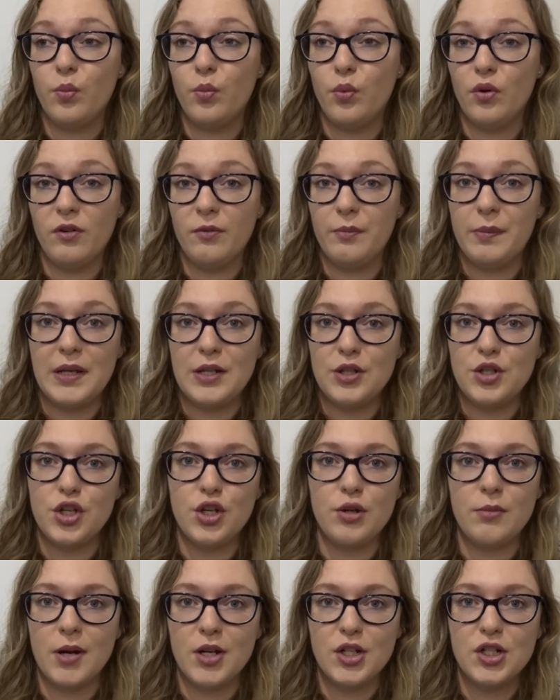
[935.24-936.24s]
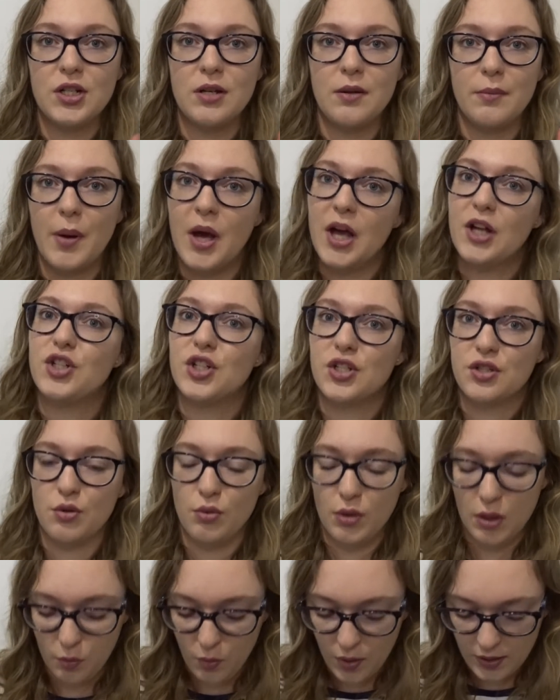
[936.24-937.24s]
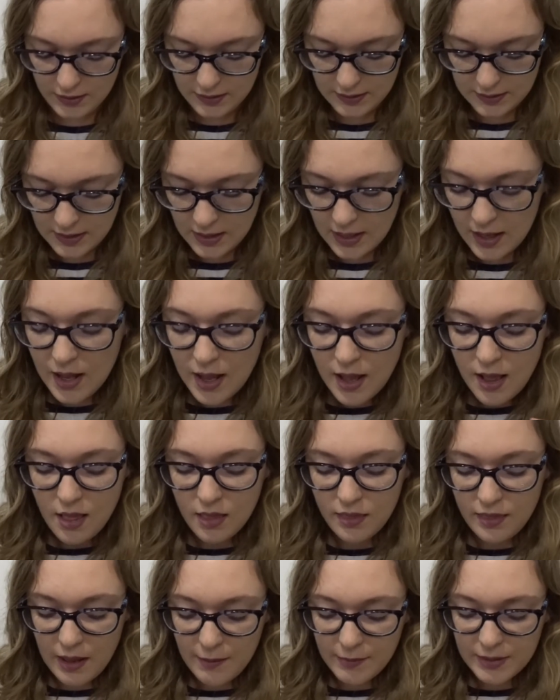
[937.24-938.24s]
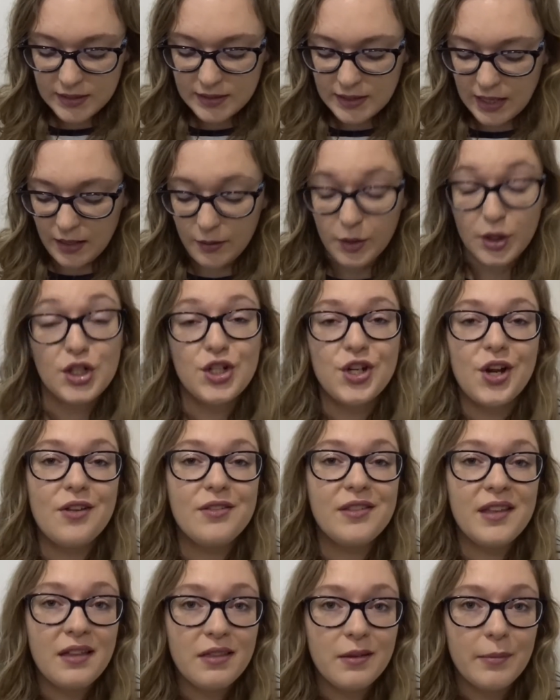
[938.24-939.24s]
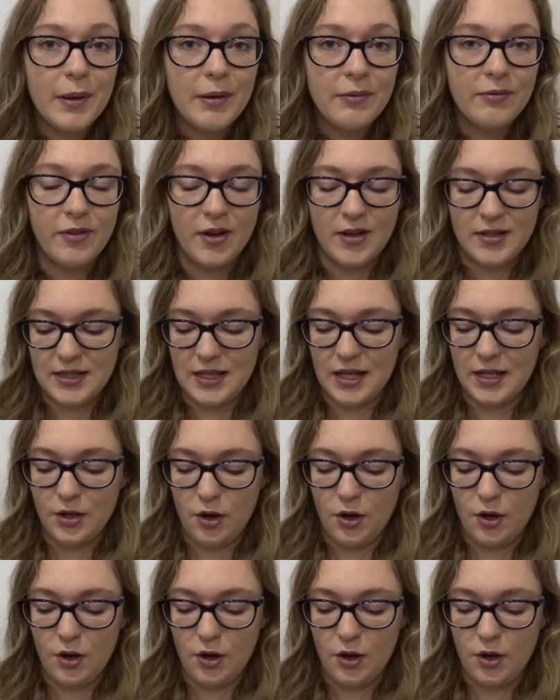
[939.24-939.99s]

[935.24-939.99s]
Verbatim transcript: would have been too much to purchase all at once. That being said, I'm going to show you the other pin first that I